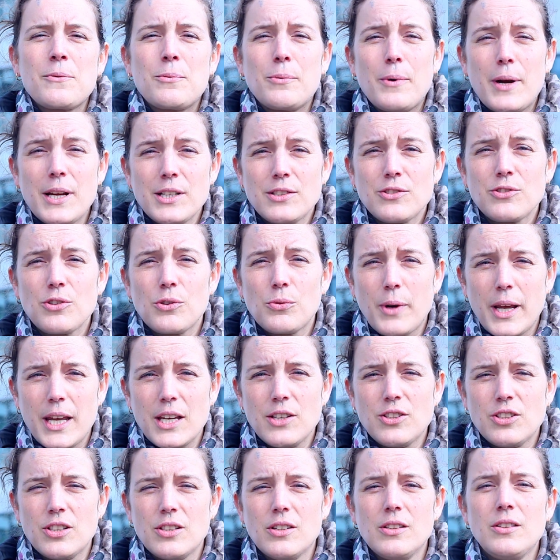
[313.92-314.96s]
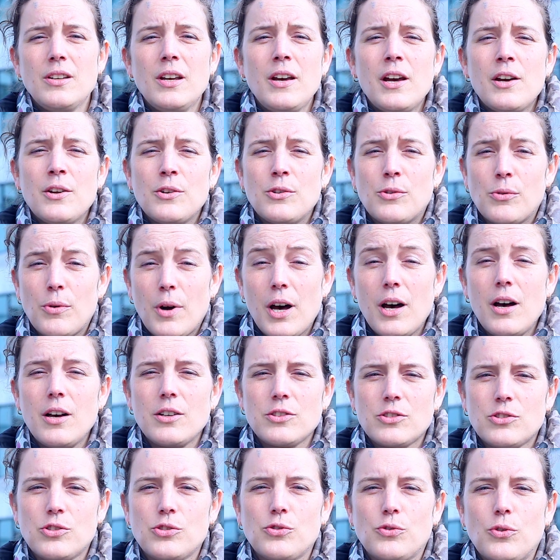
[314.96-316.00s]
Restoration
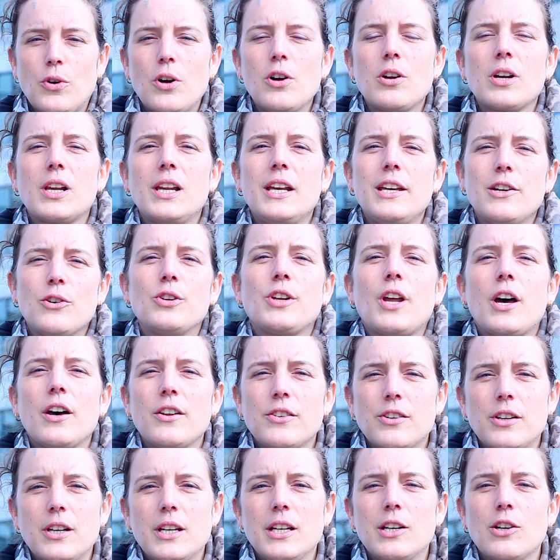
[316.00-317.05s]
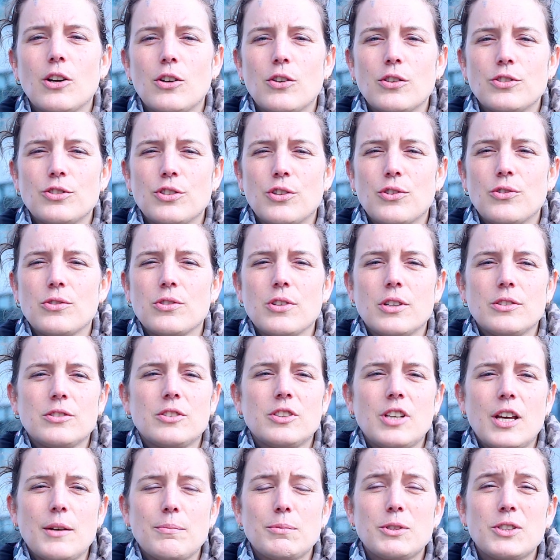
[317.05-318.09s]
draws strongly on other ecological
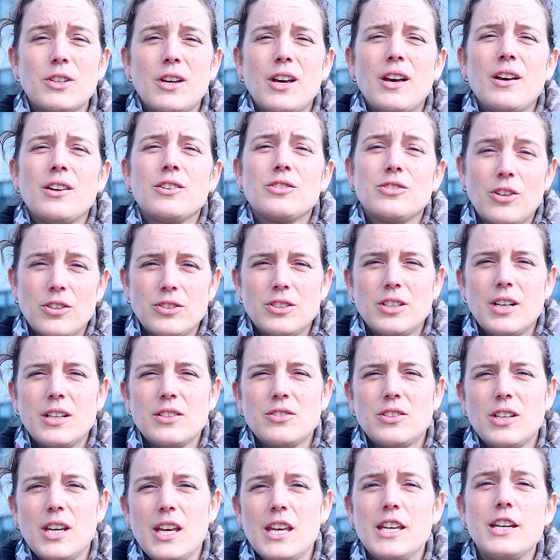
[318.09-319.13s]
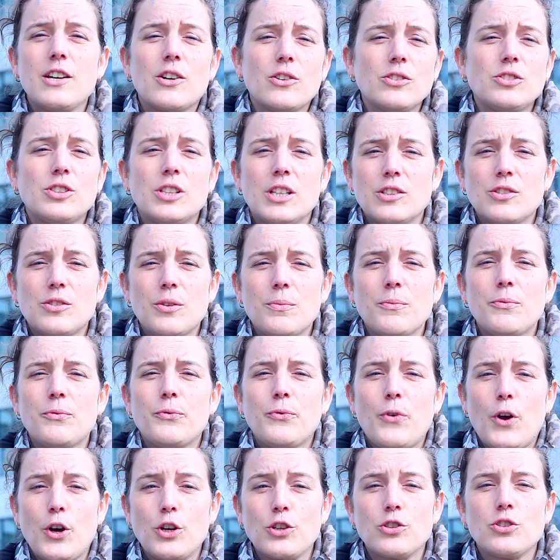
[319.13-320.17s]
concepts, such as ecosystem
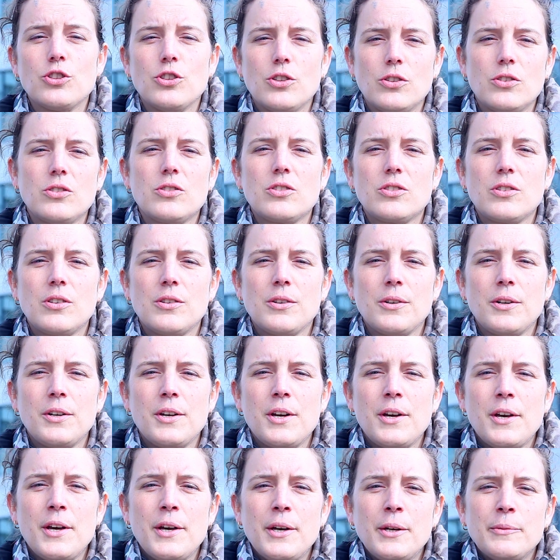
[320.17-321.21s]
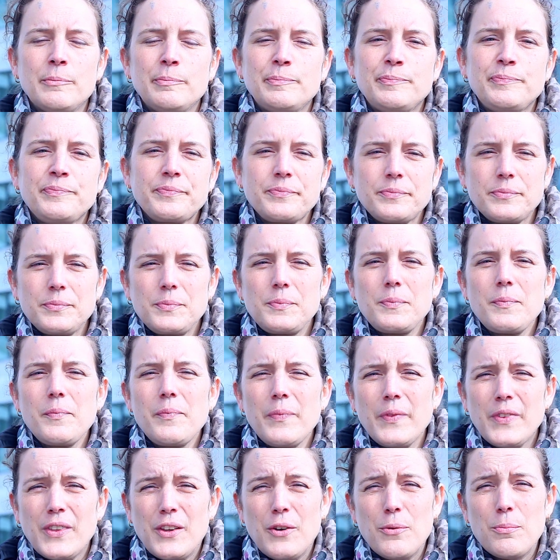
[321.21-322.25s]
functions.
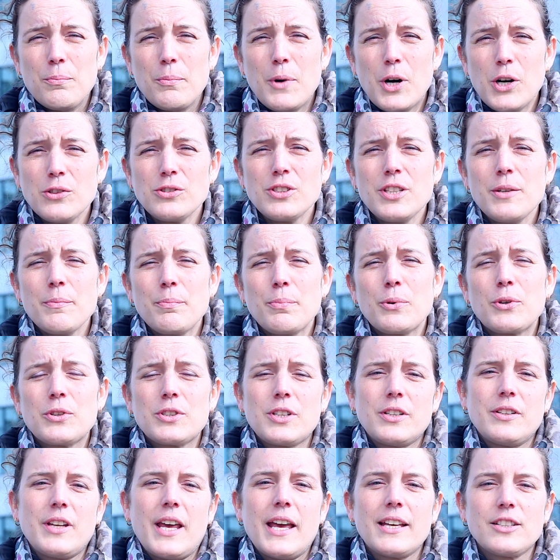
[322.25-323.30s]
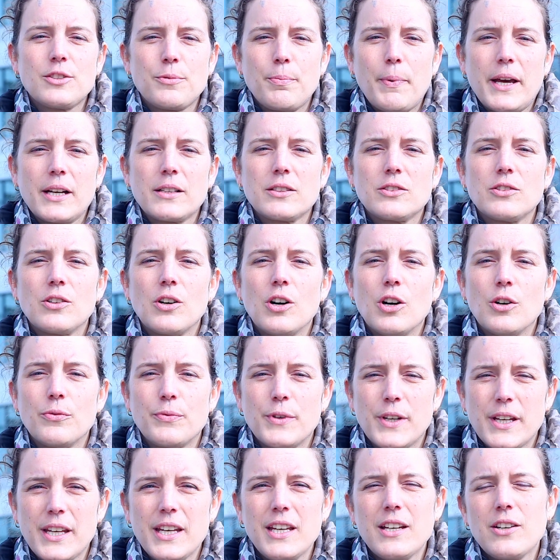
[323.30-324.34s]
The most important aspect
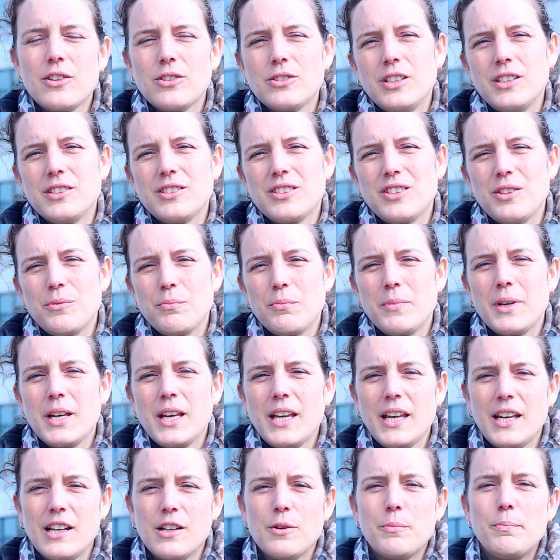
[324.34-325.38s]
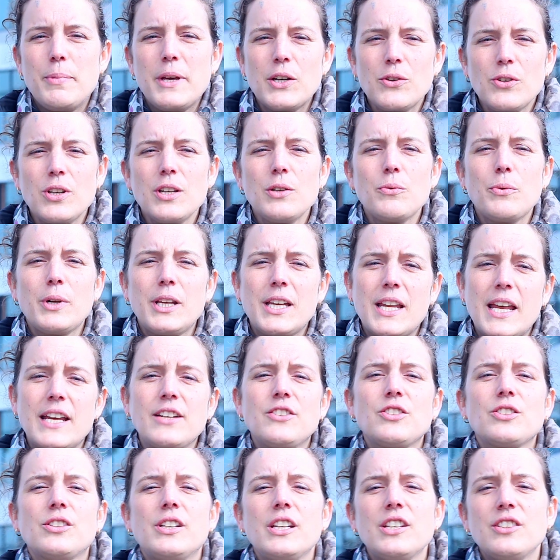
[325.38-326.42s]
of an ecosystem in a building with
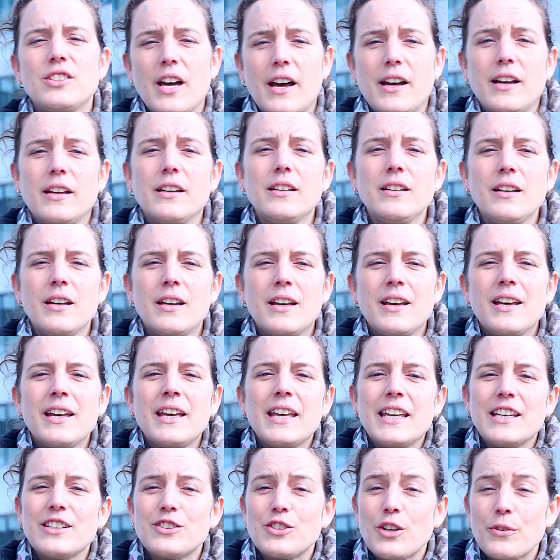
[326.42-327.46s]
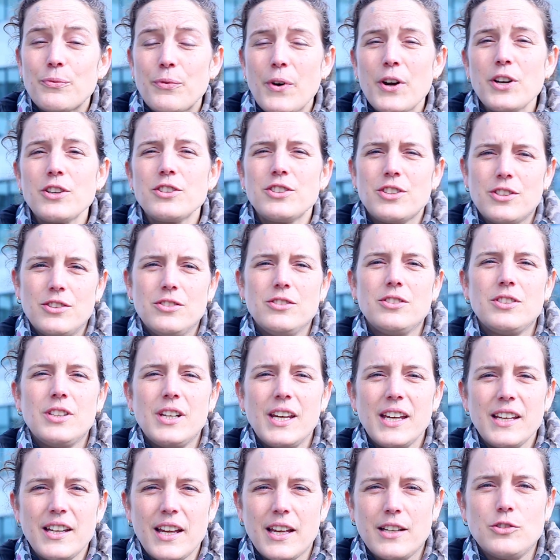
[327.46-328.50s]
nature design is the functions
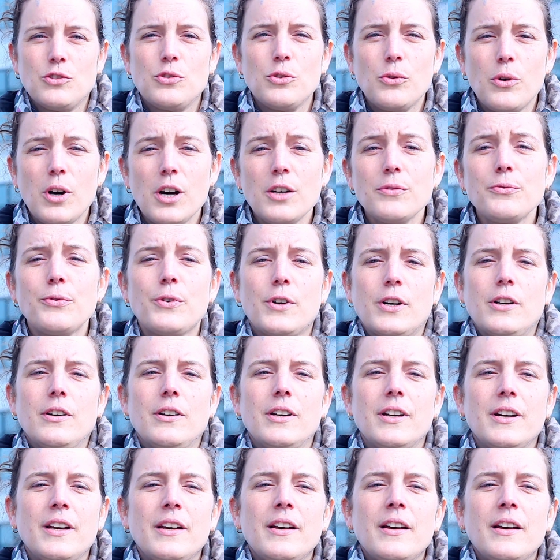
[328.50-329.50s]
it has to offer.